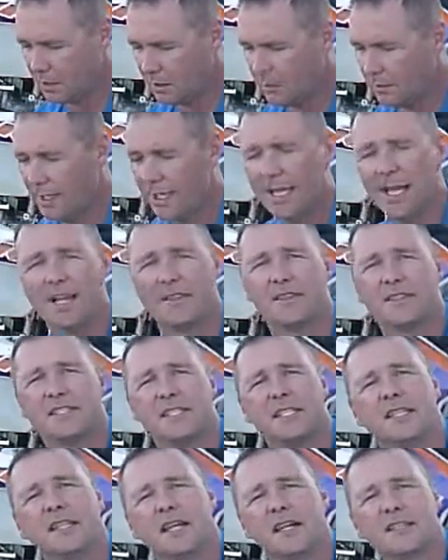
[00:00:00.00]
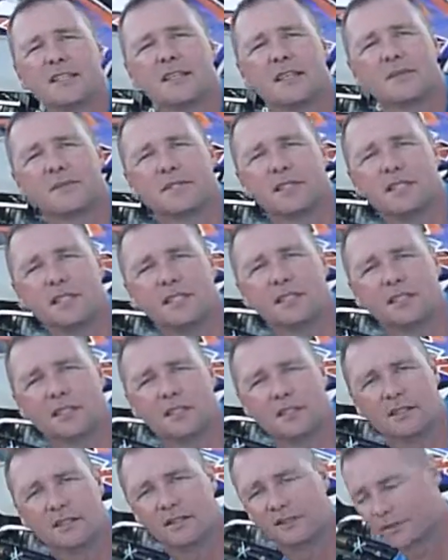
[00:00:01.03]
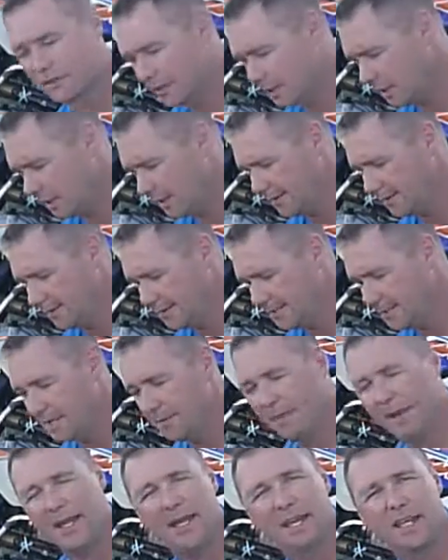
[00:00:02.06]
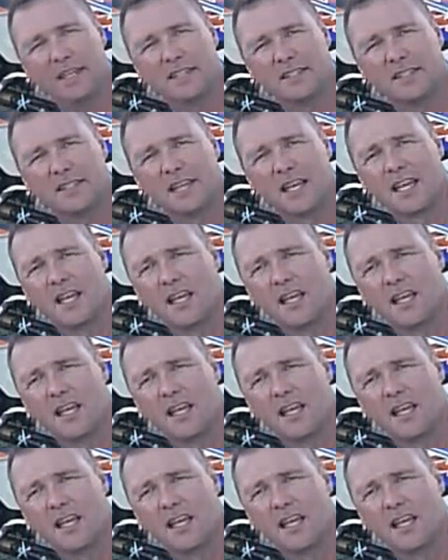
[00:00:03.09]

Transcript: when I got the seat concept seat and then looking at the seat pans,